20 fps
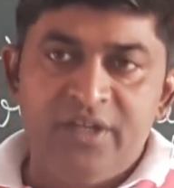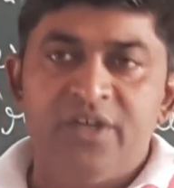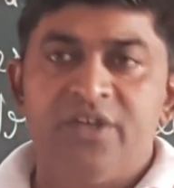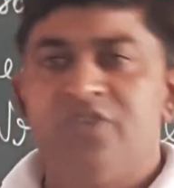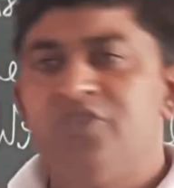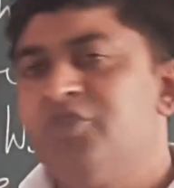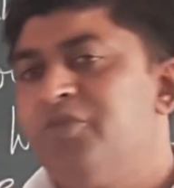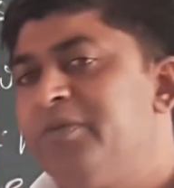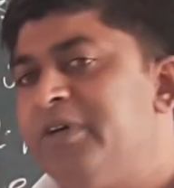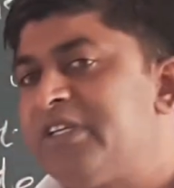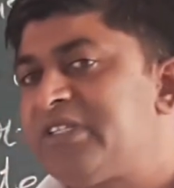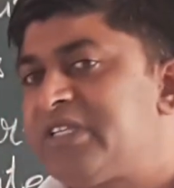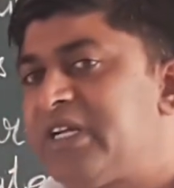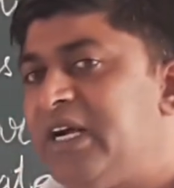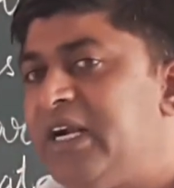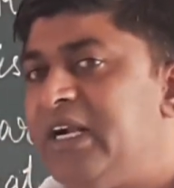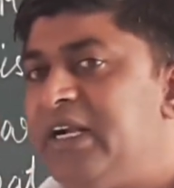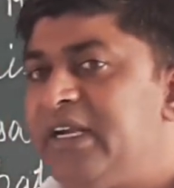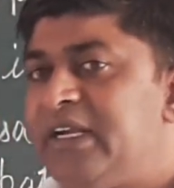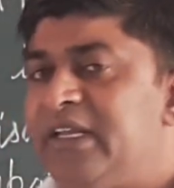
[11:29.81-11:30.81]
You may
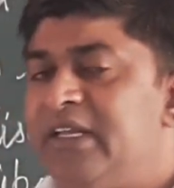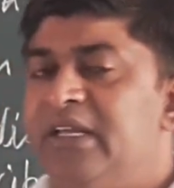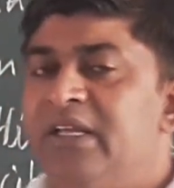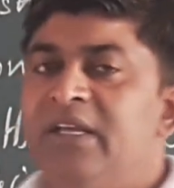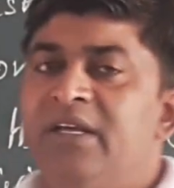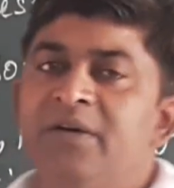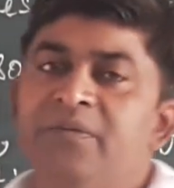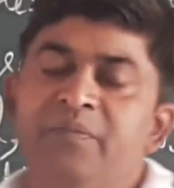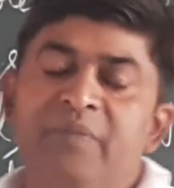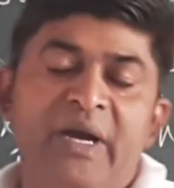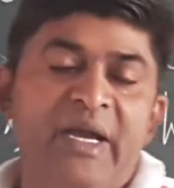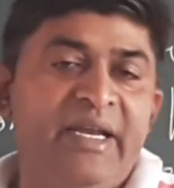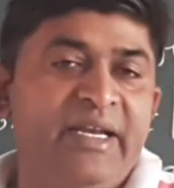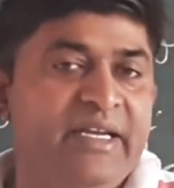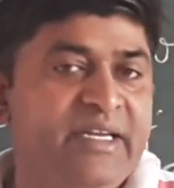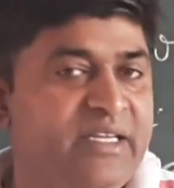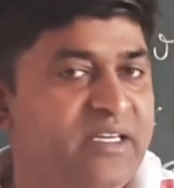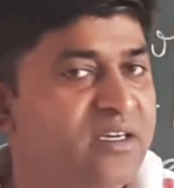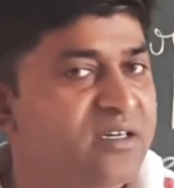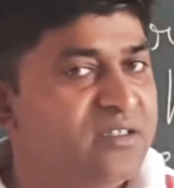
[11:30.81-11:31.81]
start, my
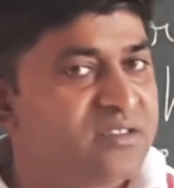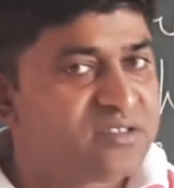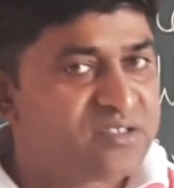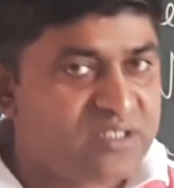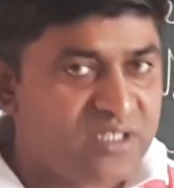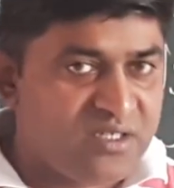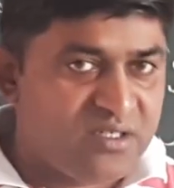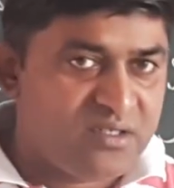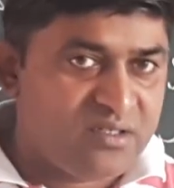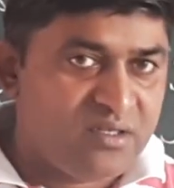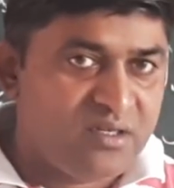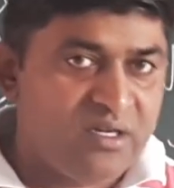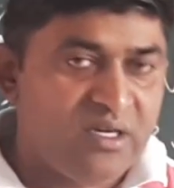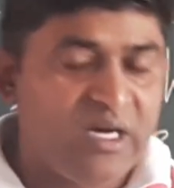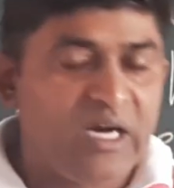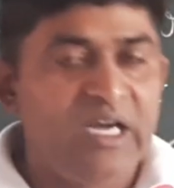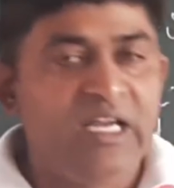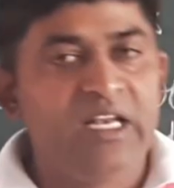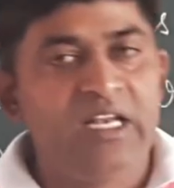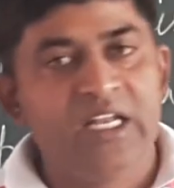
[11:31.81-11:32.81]
dear son,
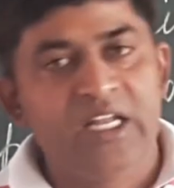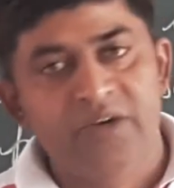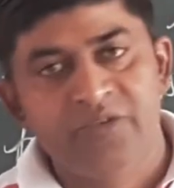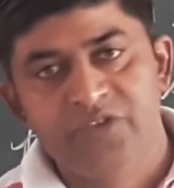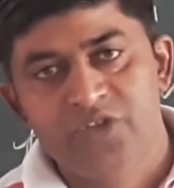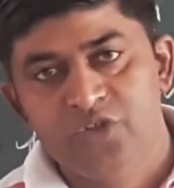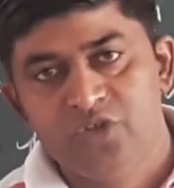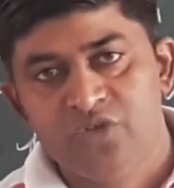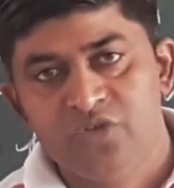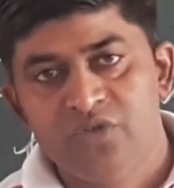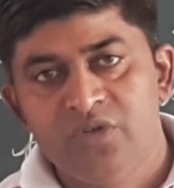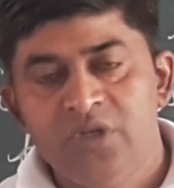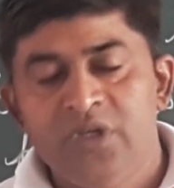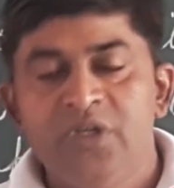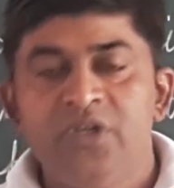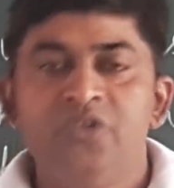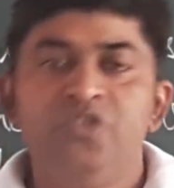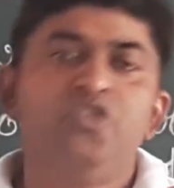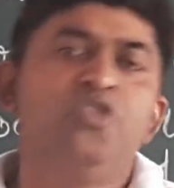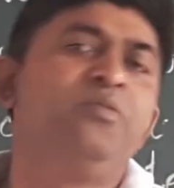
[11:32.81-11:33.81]
I love
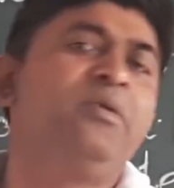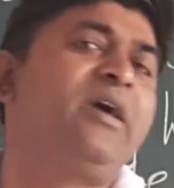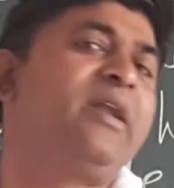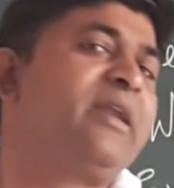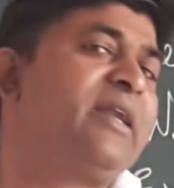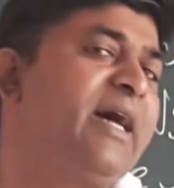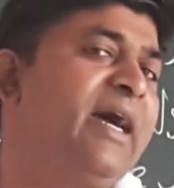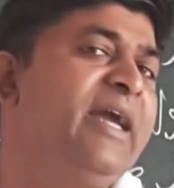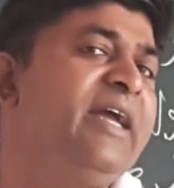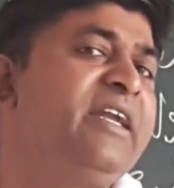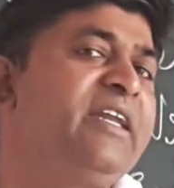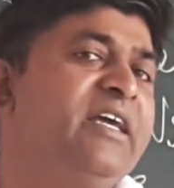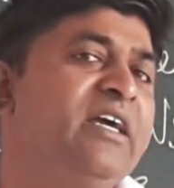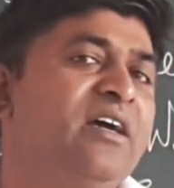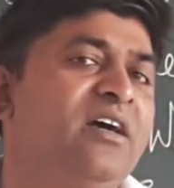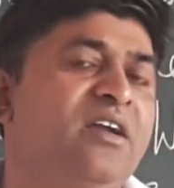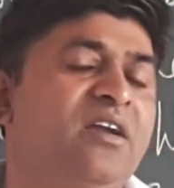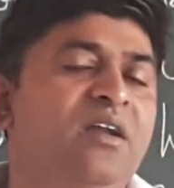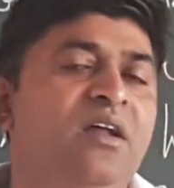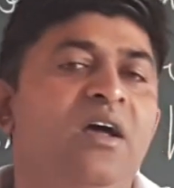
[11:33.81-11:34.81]
you. You may write
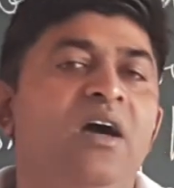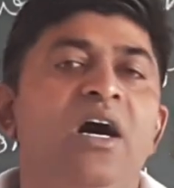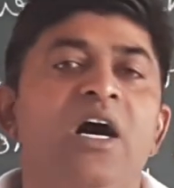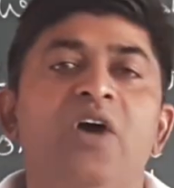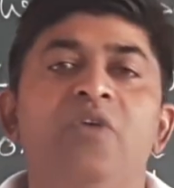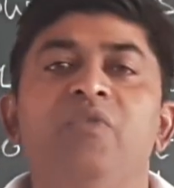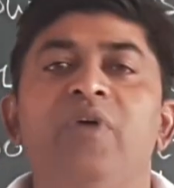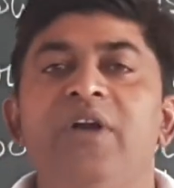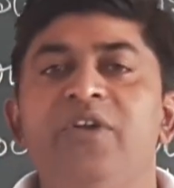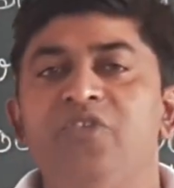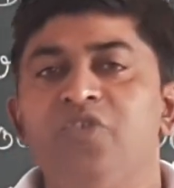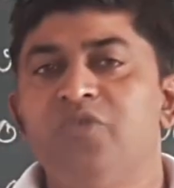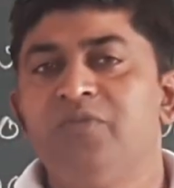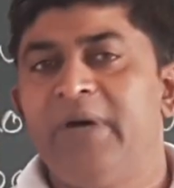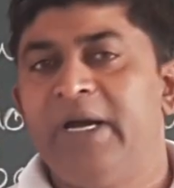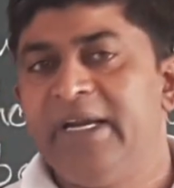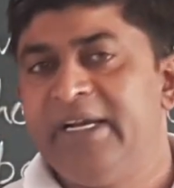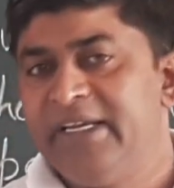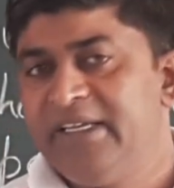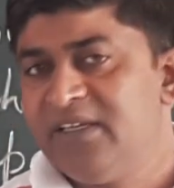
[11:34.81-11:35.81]
here, how are you,
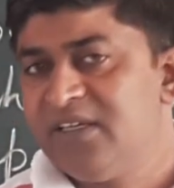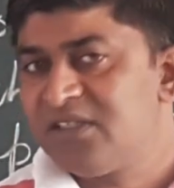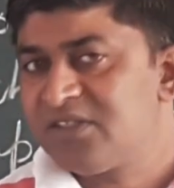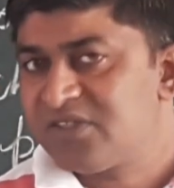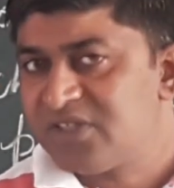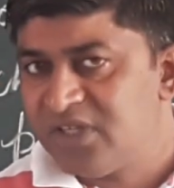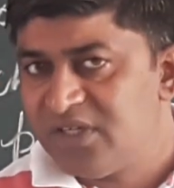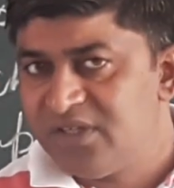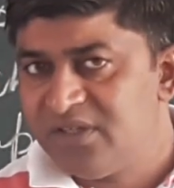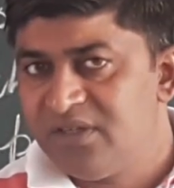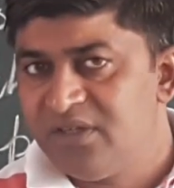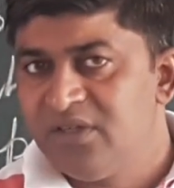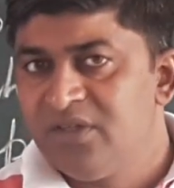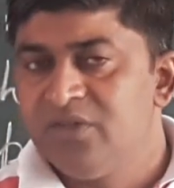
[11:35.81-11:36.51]
my dear son.